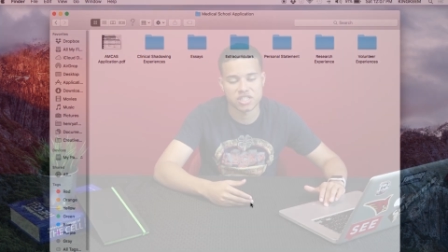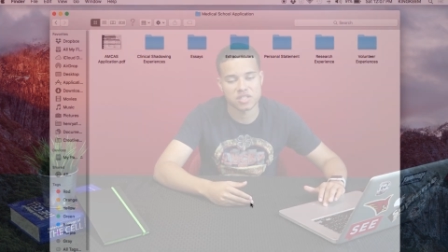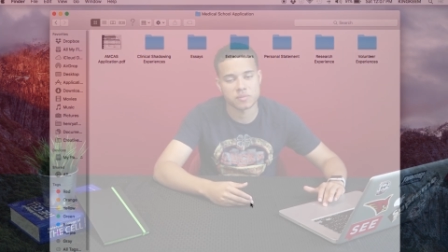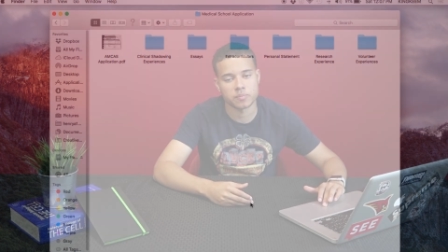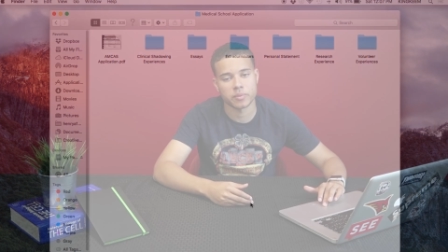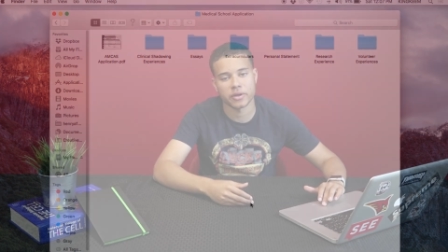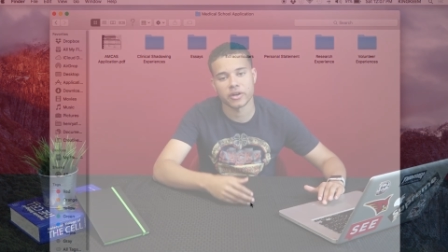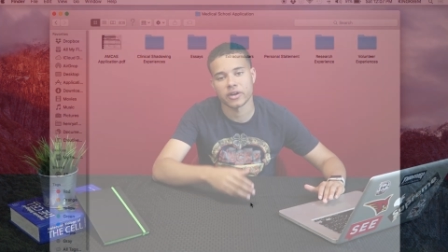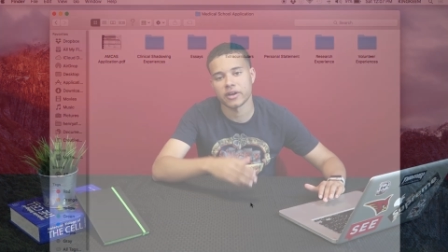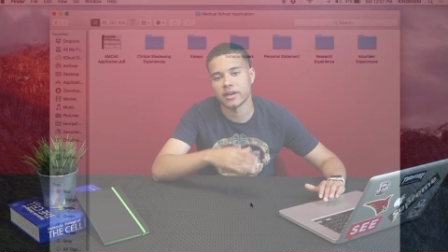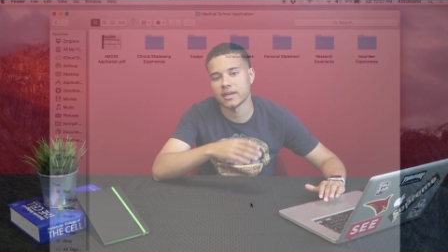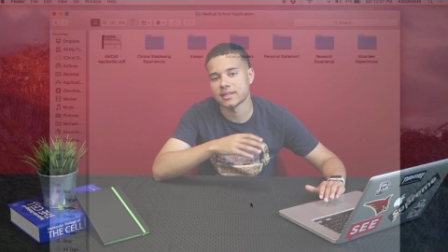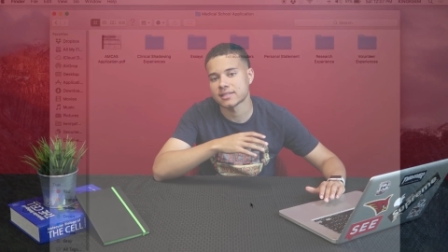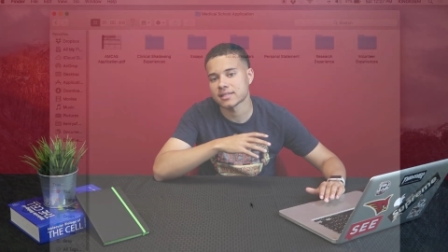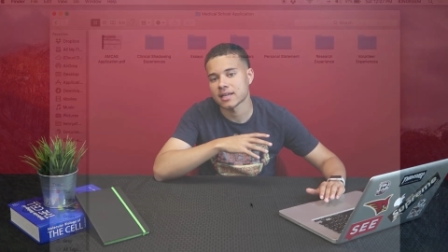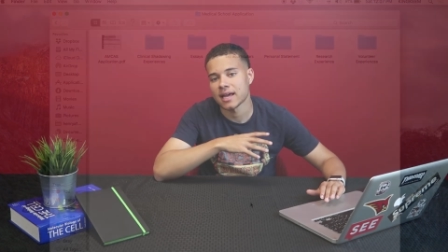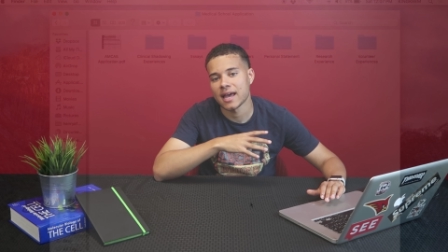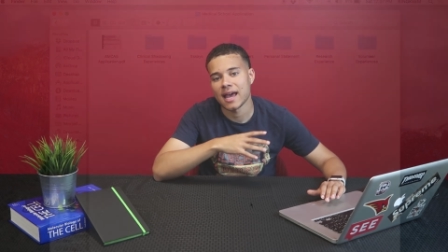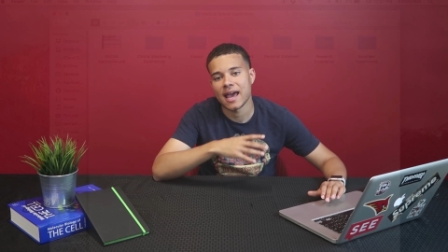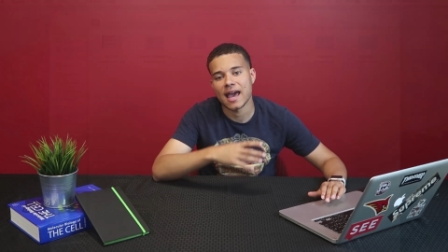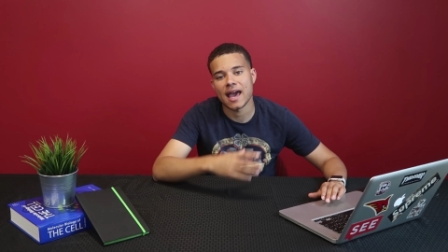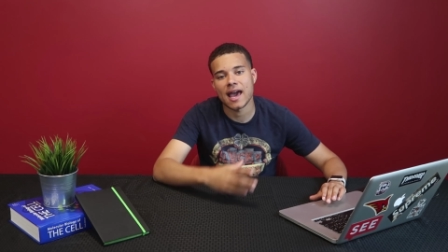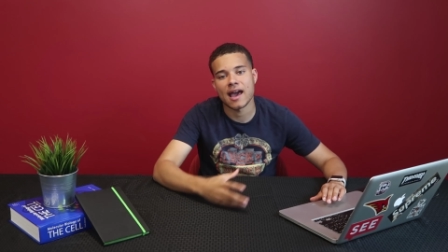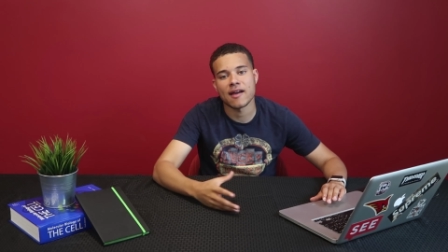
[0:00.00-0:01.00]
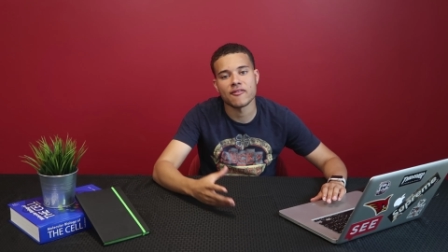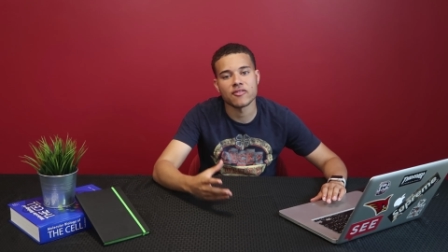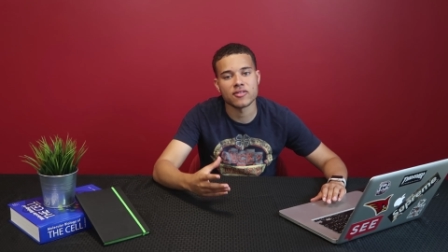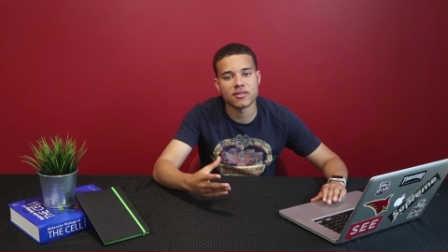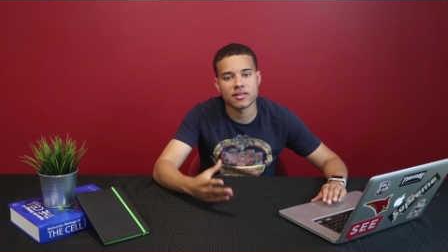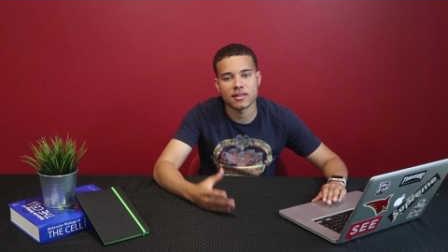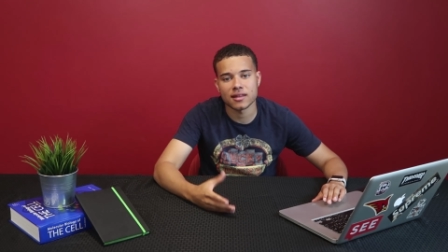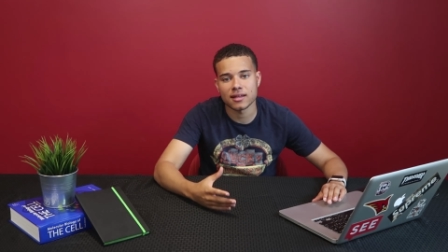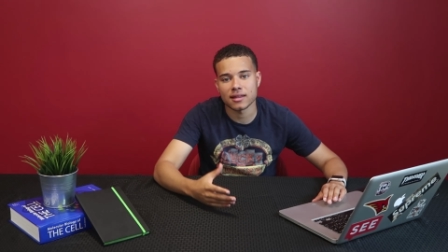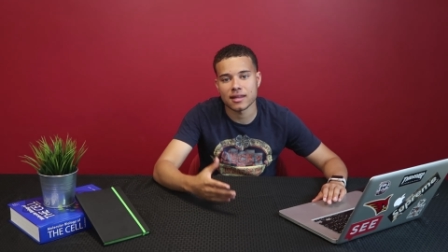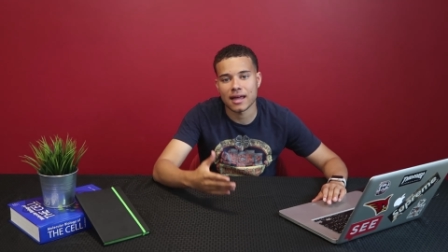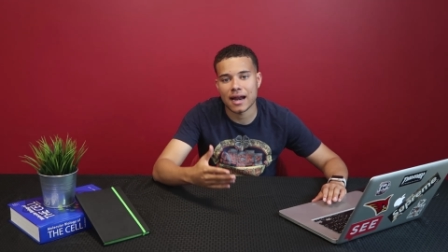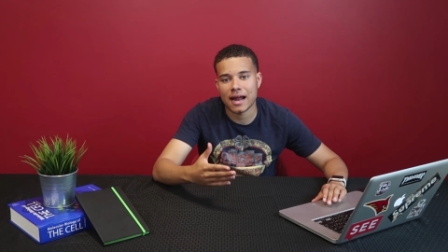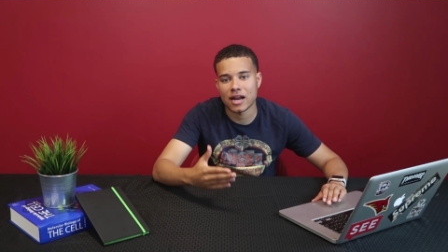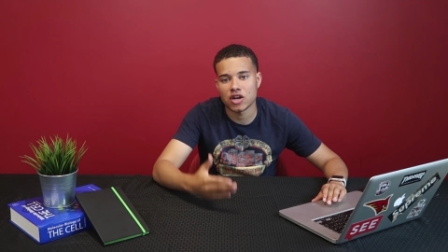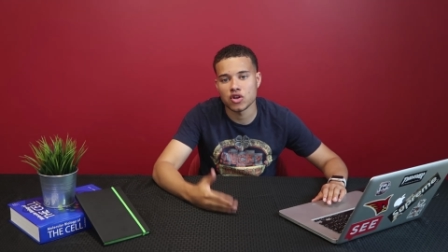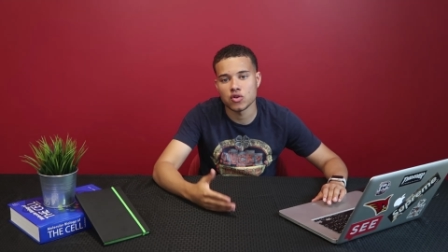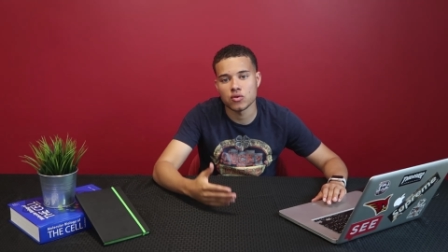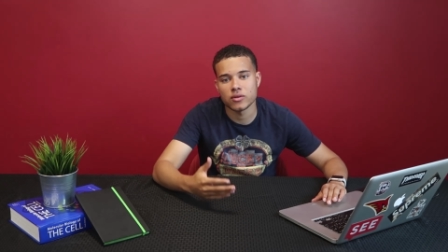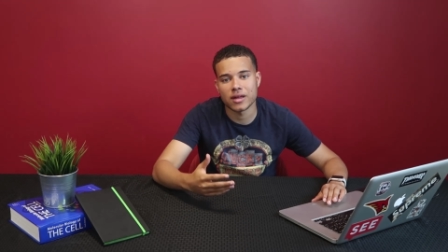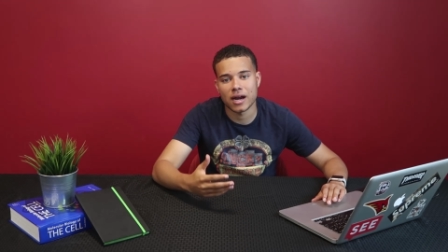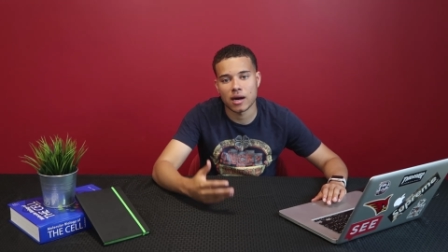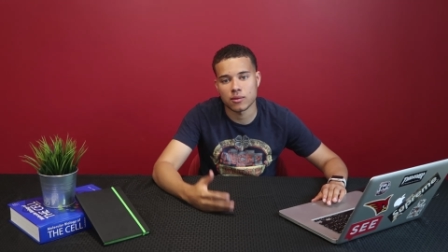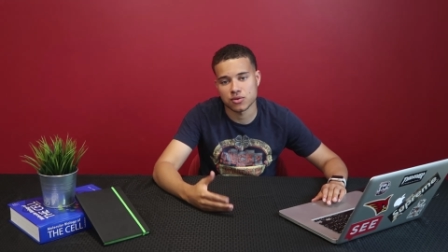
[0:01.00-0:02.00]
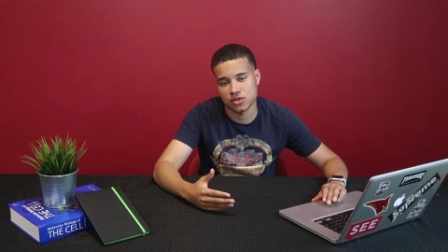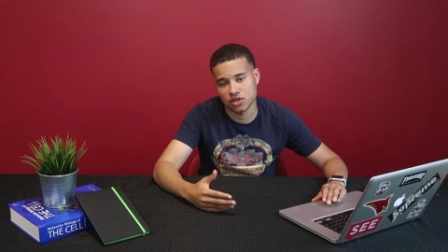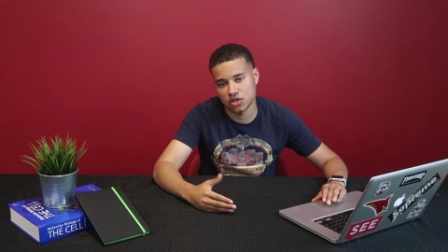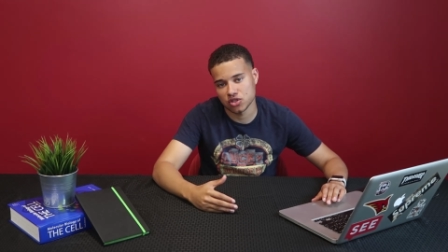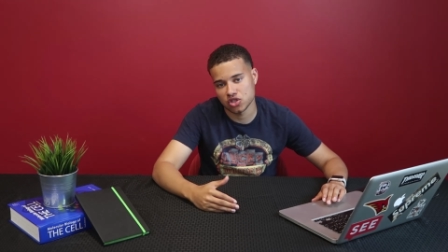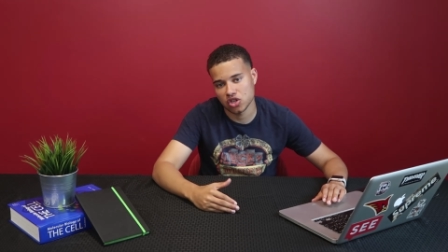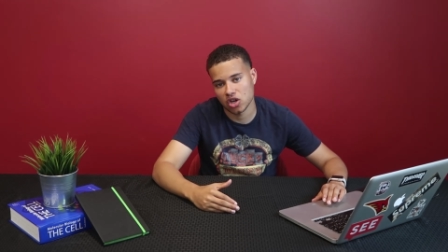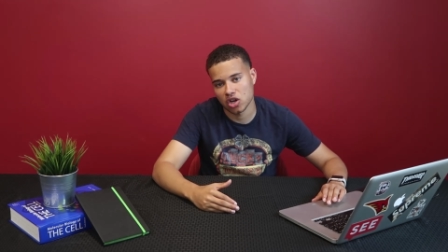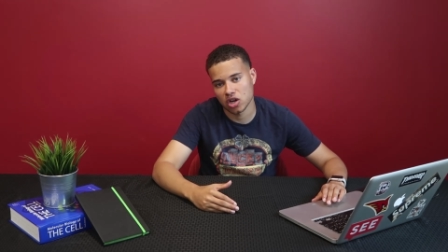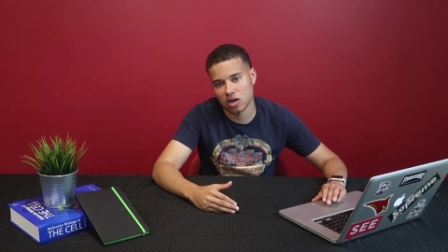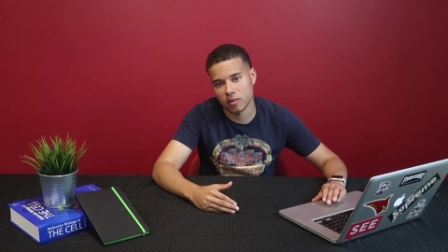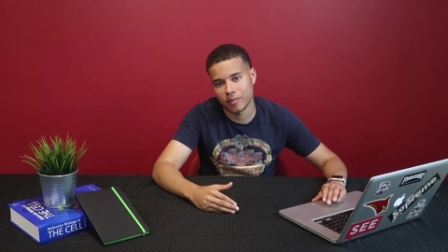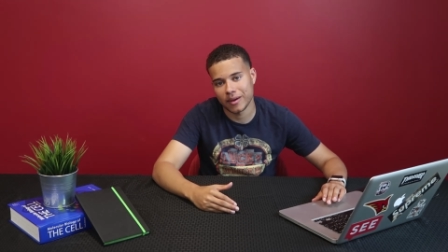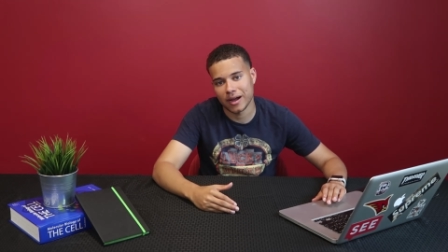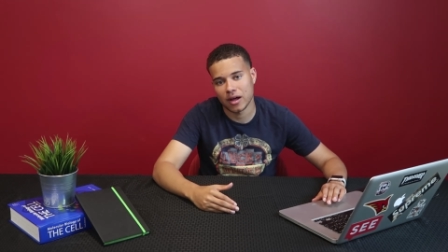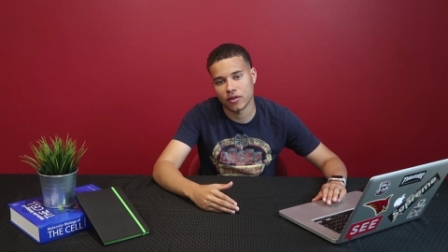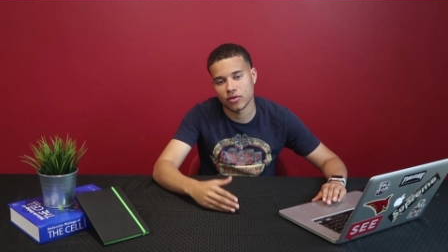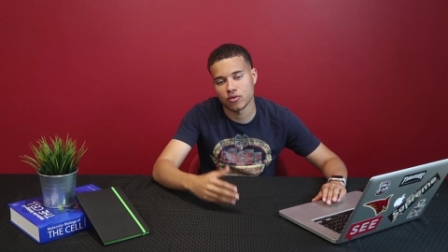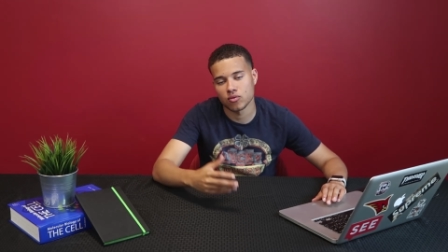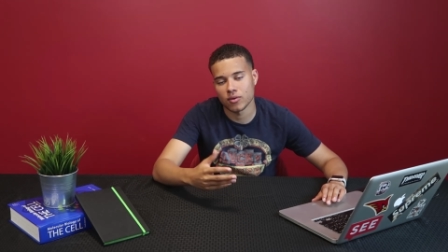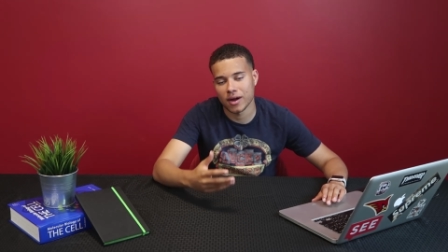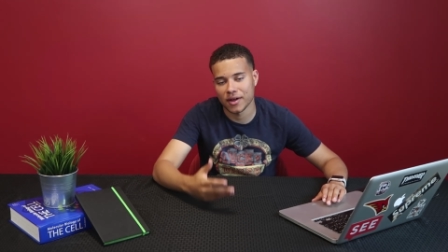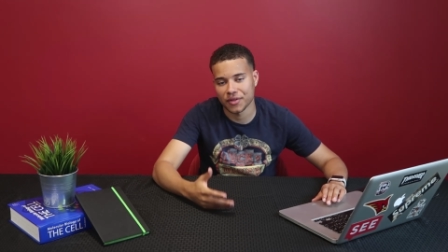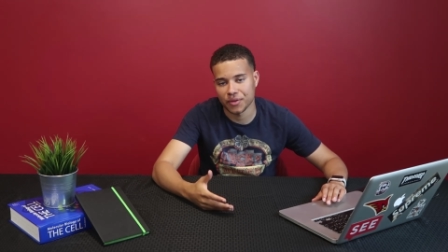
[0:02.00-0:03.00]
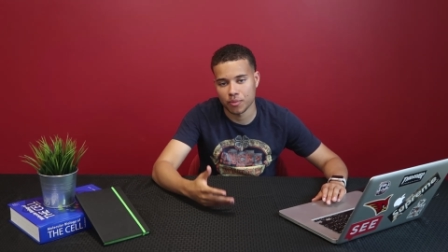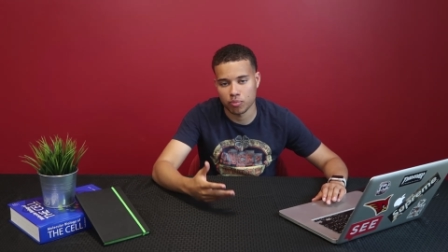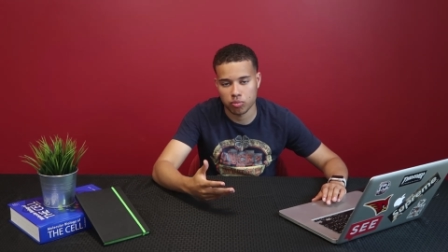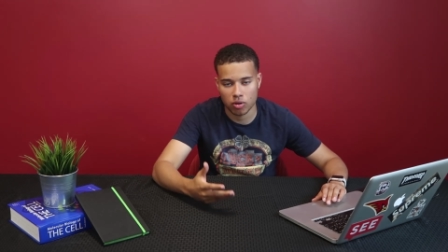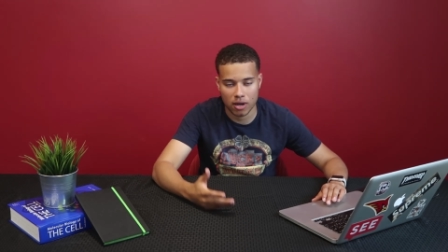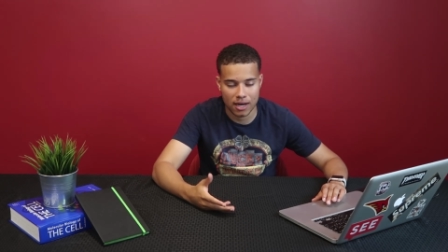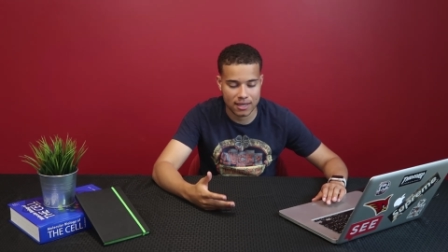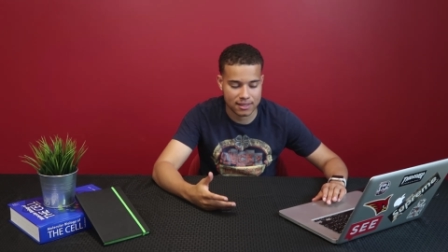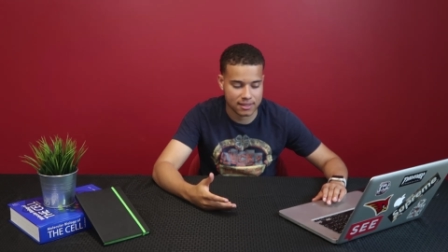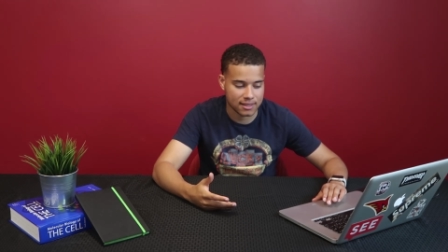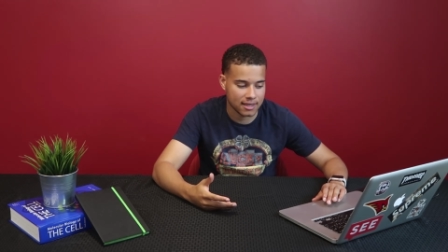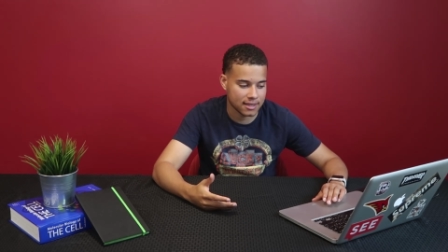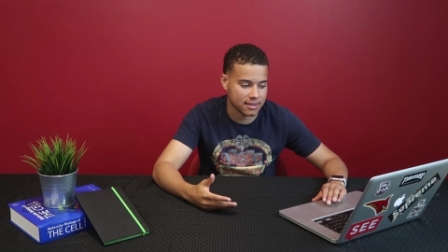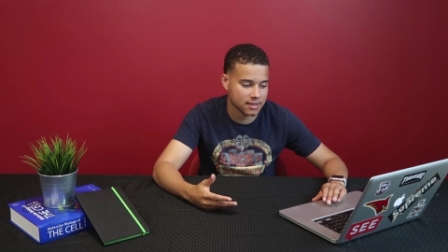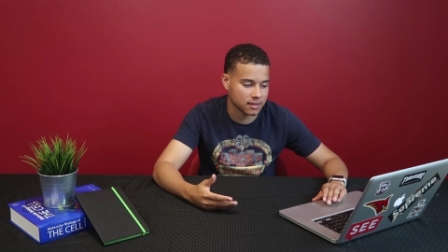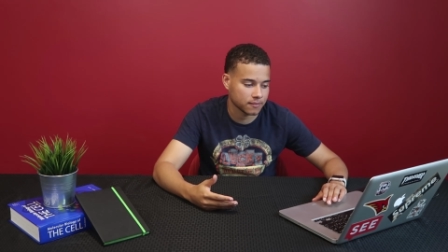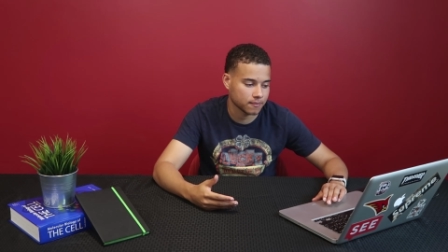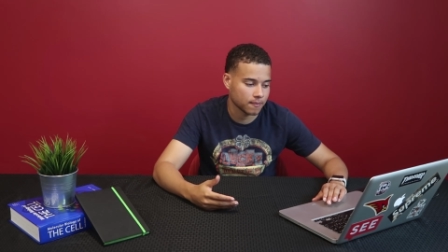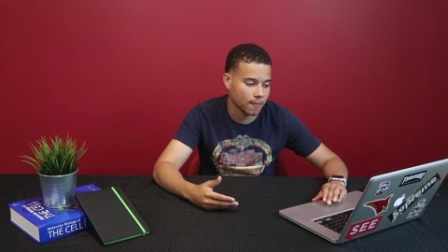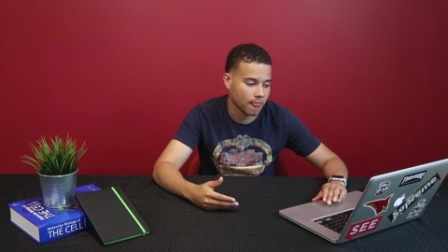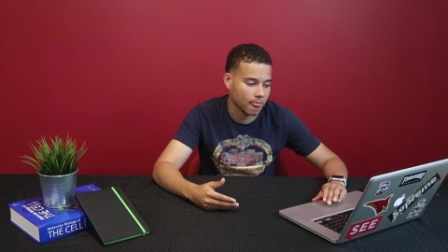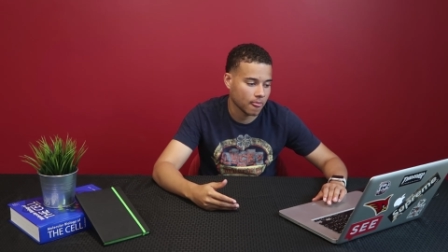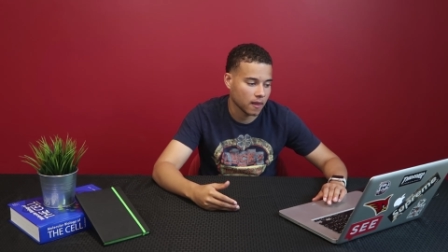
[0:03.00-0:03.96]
experience, everything that I knew that I was going to talk about throughout the process.